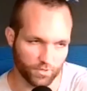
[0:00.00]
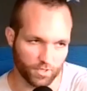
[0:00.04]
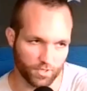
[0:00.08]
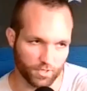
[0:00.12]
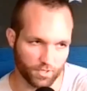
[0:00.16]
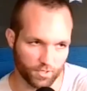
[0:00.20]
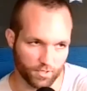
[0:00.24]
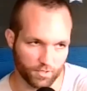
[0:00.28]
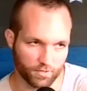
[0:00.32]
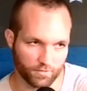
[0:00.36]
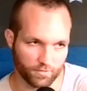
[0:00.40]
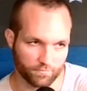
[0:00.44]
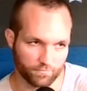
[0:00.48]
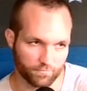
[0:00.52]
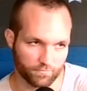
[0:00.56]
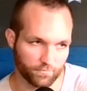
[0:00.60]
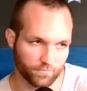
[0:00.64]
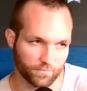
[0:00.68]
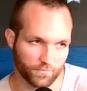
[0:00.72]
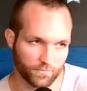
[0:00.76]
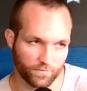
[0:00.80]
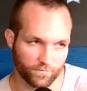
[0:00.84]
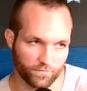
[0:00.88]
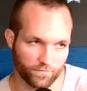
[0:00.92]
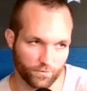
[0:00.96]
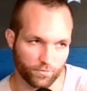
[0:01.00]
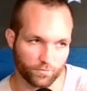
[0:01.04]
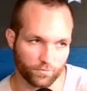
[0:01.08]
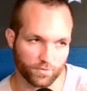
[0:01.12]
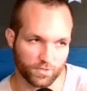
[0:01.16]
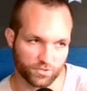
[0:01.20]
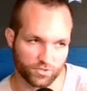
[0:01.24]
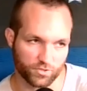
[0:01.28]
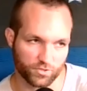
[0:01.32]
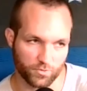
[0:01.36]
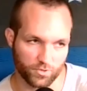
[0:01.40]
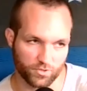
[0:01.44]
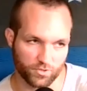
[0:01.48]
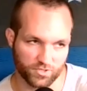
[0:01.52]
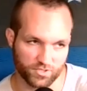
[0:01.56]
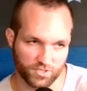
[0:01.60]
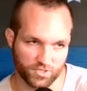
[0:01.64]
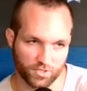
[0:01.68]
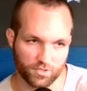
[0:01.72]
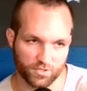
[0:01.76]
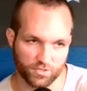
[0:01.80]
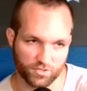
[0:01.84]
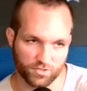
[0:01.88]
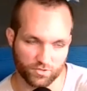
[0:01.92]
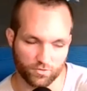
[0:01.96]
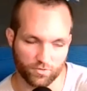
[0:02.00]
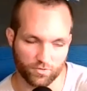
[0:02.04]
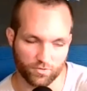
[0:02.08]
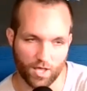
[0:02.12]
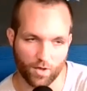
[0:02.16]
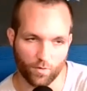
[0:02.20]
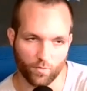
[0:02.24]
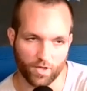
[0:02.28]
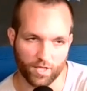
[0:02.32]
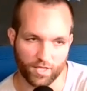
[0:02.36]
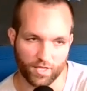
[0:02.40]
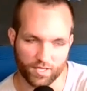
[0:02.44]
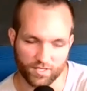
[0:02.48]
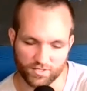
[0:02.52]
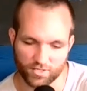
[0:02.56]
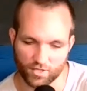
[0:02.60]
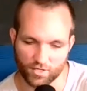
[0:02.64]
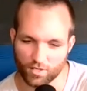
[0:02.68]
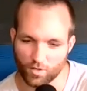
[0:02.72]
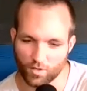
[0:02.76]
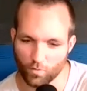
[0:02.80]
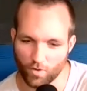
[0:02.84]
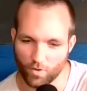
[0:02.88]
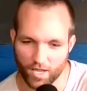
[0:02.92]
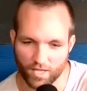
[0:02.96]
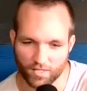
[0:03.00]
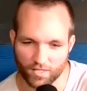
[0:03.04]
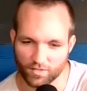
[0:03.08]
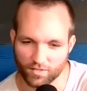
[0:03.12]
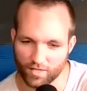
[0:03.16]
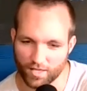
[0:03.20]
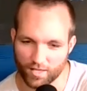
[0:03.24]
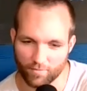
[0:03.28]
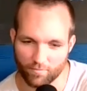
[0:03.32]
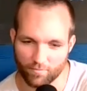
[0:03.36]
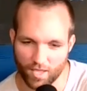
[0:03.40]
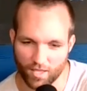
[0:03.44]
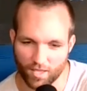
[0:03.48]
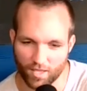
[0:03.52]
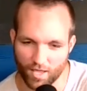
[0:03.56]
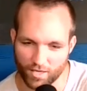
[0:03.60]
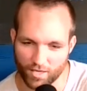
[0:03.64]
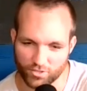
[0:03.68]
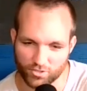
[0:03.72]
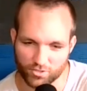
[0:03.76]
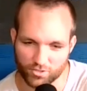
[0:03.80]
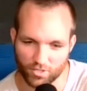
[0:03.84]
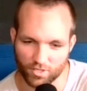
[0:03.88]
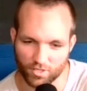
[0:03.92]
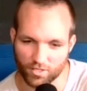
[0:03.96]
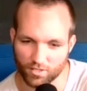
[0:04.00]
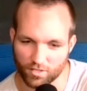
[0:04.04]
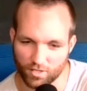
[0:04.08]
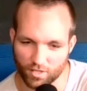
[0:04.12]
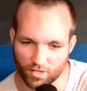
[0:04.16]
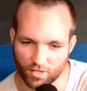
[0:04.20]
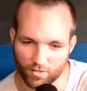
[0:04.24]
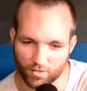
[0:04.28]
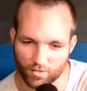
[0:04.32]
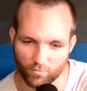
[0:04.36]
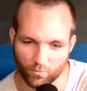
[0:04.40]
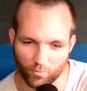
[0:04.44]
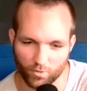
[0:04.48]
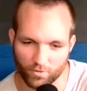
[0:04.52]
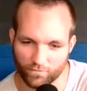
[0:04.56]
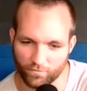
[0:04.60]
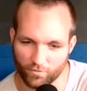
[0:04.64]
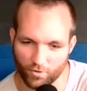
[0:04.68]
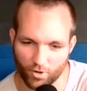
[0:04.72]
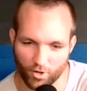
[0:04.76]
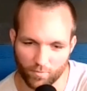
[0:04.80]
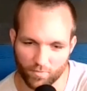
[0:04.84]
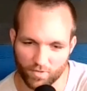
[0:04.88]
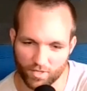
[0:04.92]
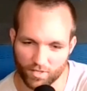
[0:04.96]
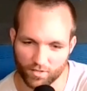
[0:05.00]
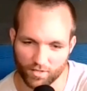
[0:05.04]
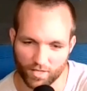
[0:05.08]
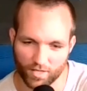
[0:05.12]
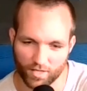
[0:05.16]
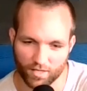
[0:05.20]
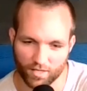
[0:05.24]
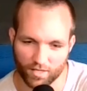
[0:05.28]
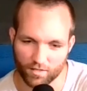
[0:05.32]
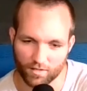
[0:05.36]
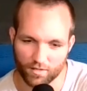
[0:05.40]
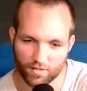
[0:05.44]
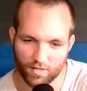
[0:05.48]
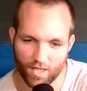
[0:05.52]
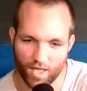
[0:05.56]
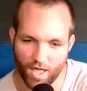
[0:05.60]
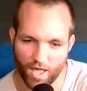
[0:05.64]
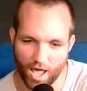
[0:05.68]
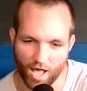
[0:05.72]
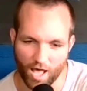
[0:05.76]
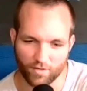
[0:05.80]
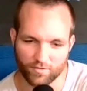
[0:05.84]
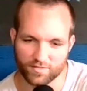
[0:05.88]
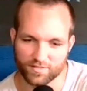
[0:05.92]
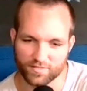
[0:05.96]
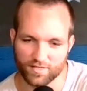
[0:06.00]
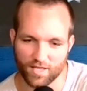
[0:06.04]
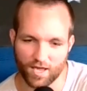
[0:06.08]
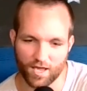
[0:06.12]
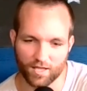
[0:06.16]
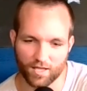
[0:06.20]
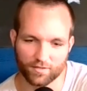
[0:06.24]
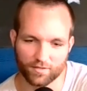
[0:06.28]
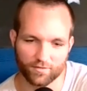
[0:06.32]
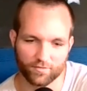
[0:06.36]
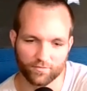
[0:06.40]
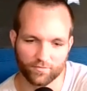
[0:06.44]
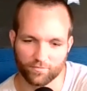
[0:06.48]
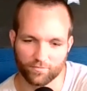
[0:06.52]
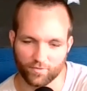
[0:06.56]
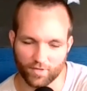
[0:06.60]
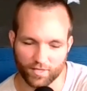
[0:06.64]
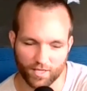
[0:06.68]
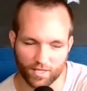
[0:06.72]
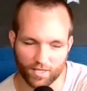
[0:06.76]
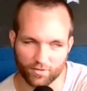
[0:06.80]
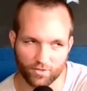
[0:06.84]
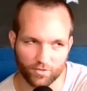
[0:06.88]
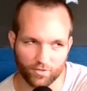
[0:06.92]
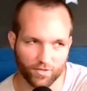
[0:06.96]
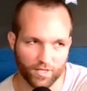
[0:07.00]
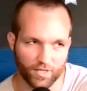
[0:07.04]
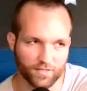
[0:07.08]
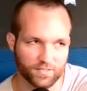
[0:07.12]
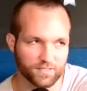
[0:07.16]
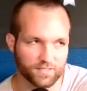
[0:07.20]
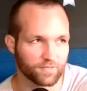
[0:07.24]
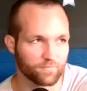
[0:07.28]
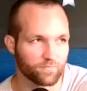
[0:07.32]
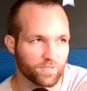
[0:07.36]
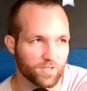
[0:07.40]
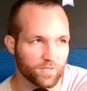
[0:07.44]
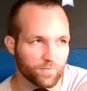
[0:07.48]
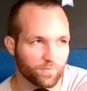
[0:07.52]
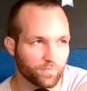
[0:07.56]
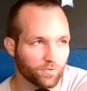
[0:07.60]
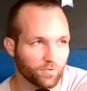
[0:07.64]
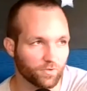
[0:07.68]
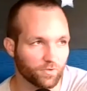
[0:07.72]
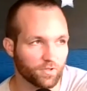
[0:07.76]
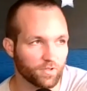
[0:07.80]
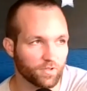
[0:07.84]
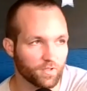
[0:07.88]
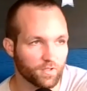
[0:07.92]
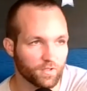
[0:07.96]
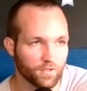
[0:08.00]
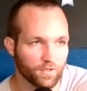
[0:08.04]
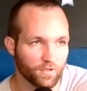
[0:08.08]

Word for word: uh, the food distribution centers to do that way. Is there any way to like make extra income with farming, like outside of like I know like some people